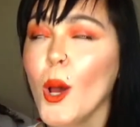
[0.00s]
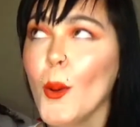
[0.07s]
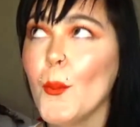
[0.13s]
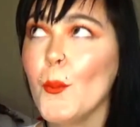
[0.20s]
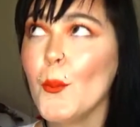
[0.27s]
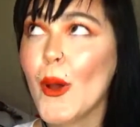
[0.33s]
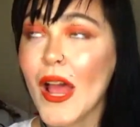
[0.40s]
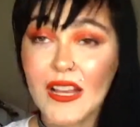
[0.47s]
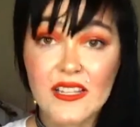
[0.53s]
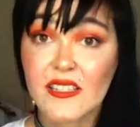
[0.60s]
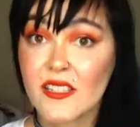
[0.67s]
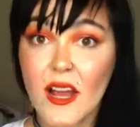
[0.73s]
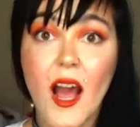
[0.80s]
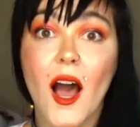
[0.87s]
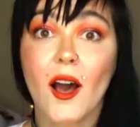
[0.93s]
messed
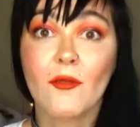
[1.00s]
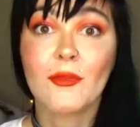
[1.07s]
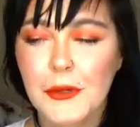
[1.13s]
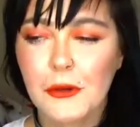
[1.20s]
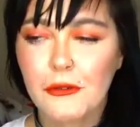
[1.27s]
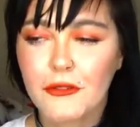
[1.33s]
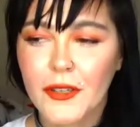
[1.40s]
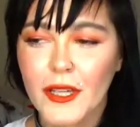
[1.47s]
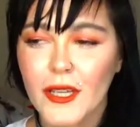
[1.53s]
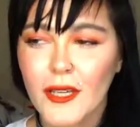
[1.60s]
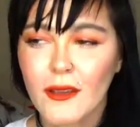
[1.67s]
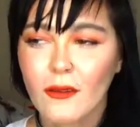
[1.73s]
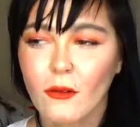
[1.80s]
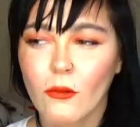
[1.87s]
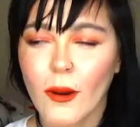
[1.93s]
up
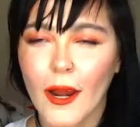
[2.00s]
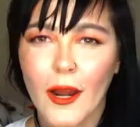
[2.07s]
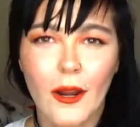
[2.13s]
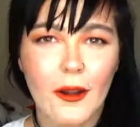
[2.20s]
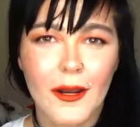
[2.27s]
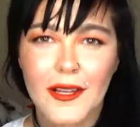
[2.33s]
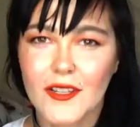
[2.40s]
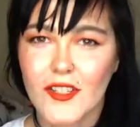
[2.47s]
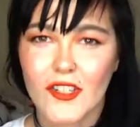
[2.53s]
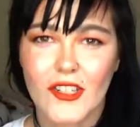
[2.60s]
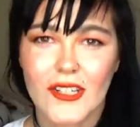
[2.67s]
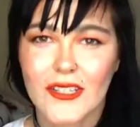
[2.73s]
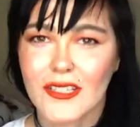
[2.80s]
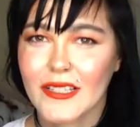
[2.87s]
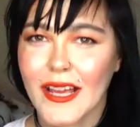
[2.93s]
movie where it's
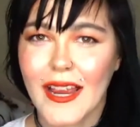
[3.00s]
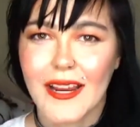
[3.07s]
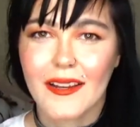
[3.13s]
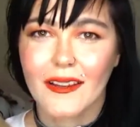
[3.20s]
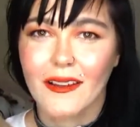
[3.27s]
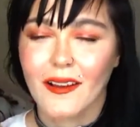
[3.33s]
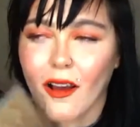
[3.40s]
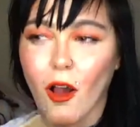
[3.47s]
just like